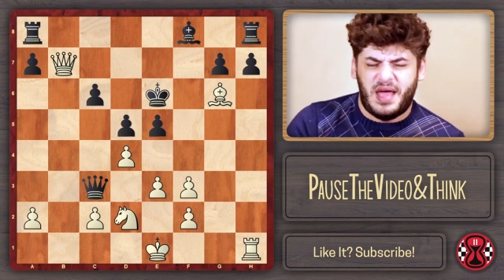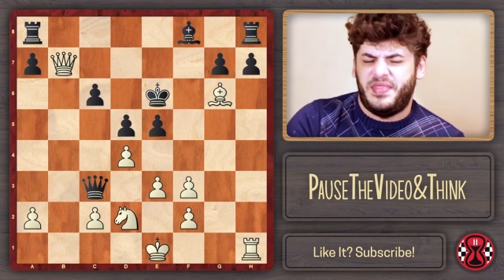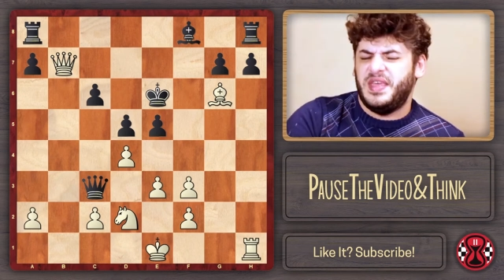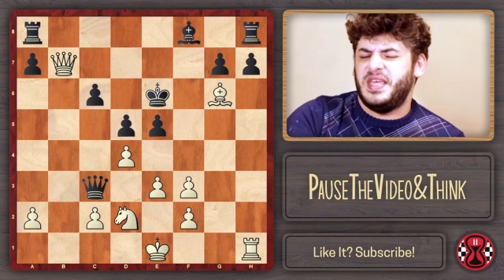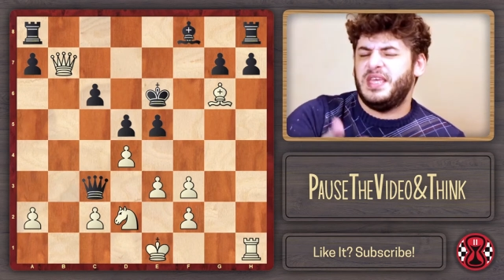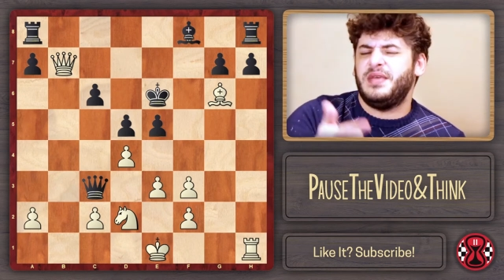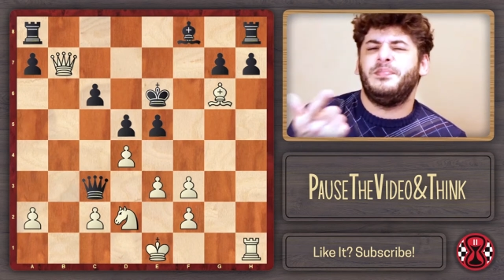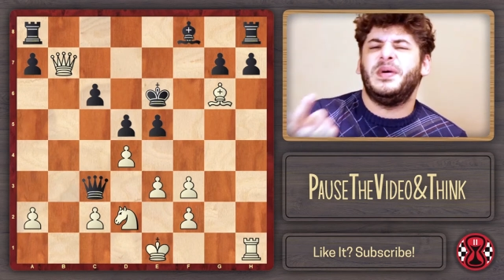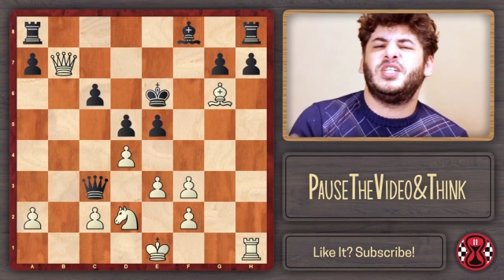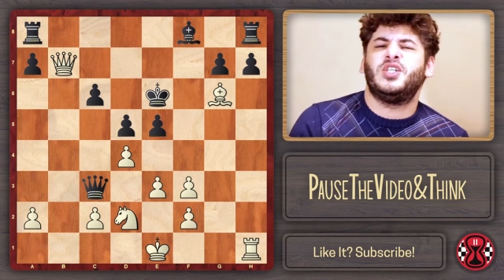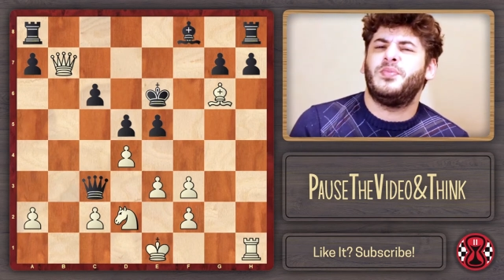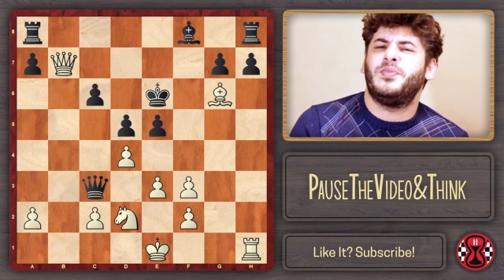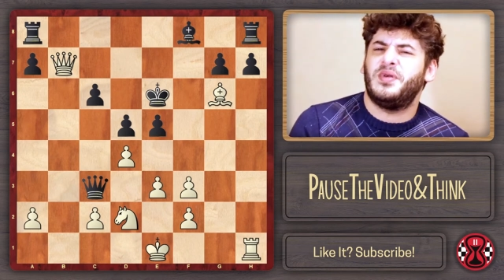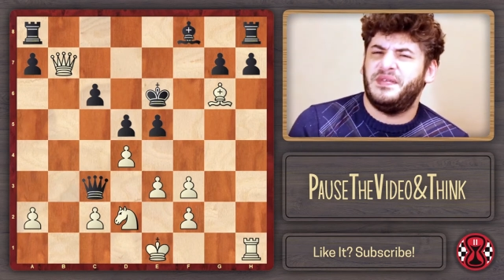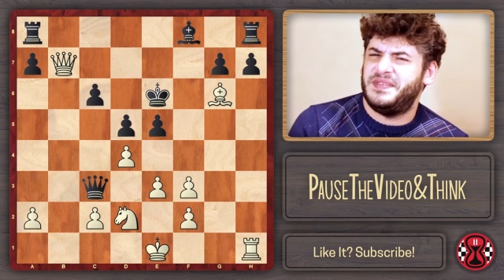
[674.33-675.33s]
I think
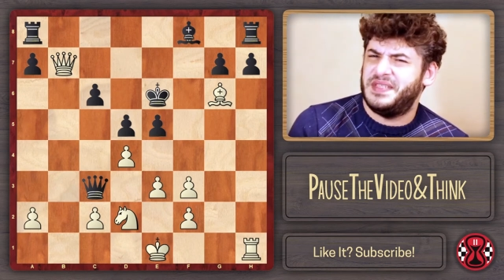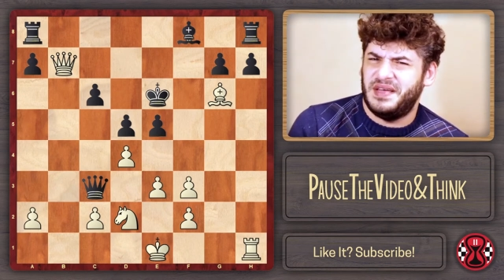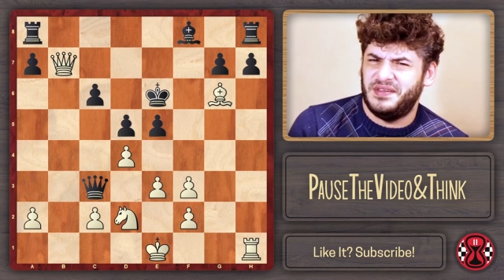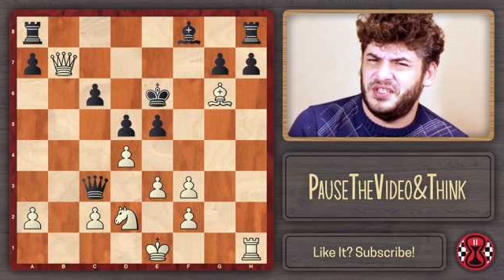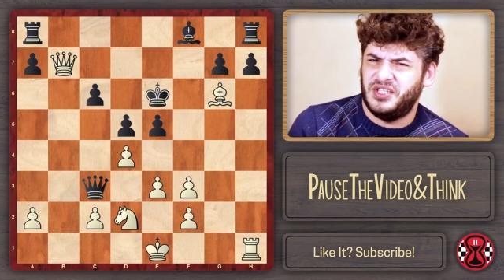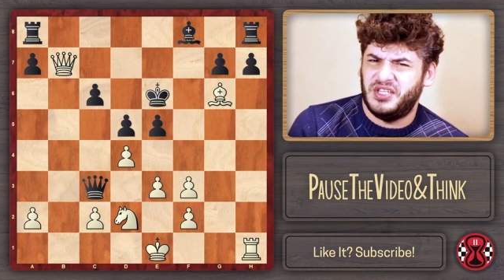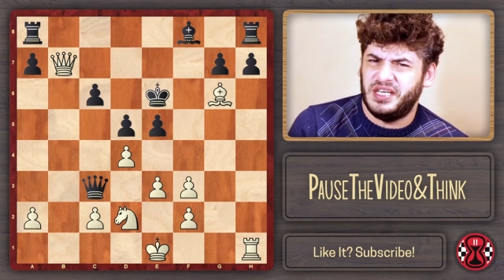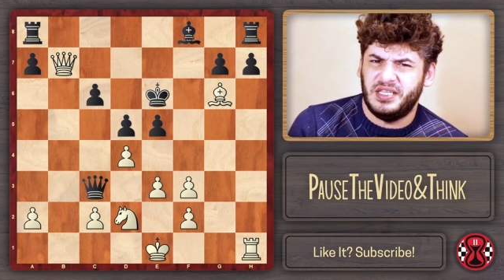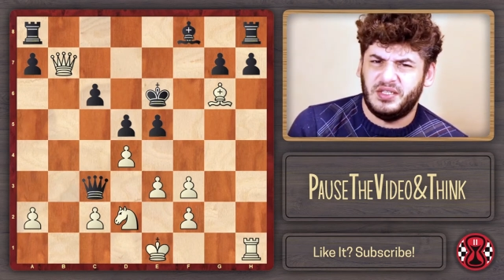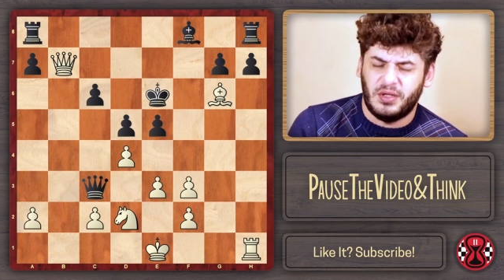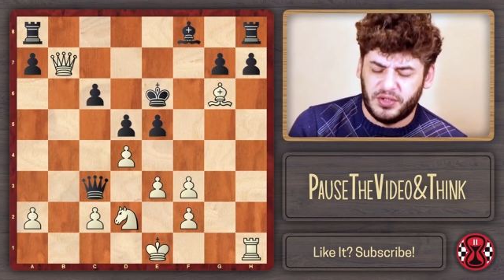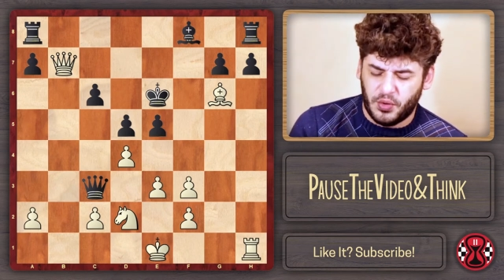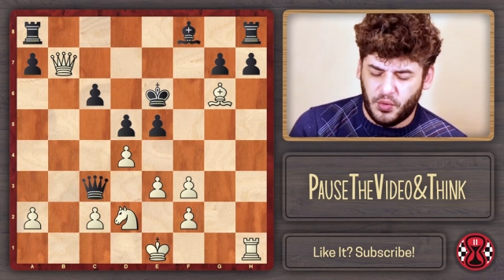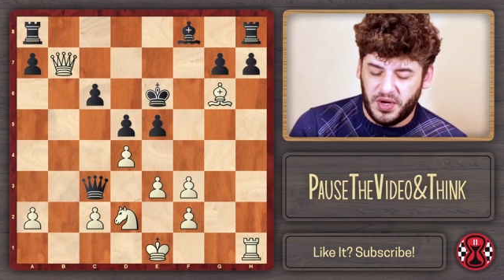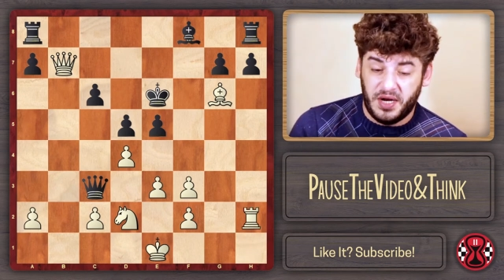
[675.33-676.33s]
bishop on f7 check is
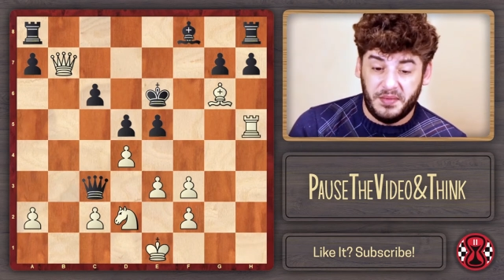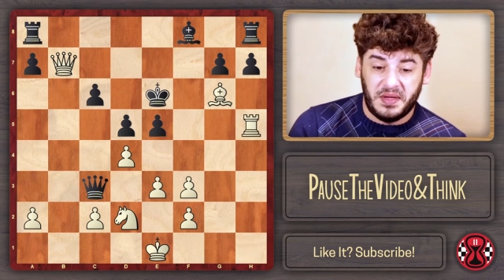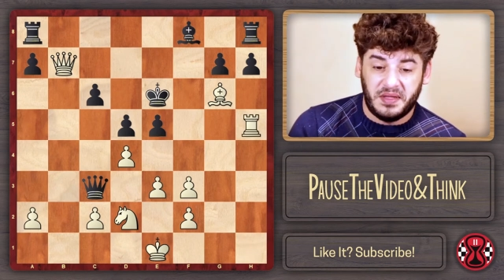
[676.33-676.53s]
also winning,